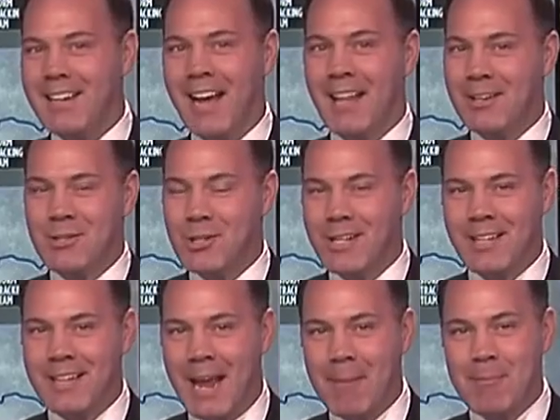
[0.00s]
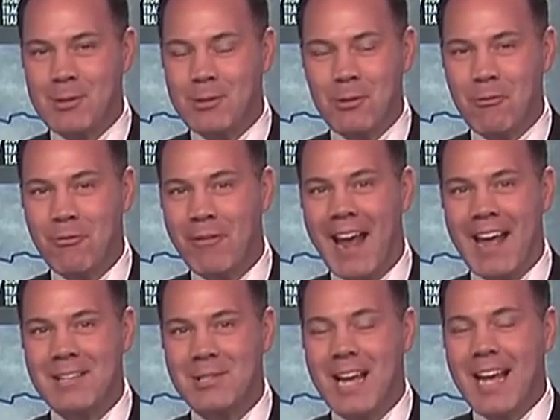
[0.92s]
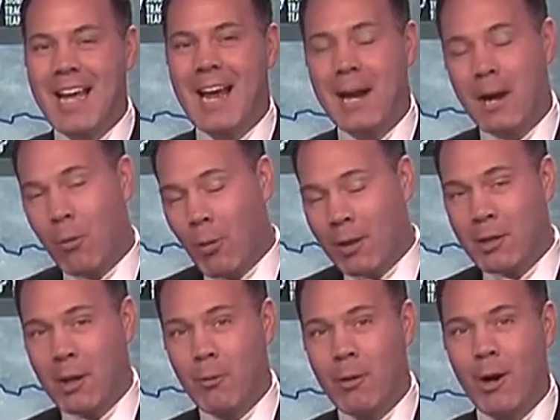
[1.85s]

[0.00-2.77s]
Kevin Harned took a drastic turn.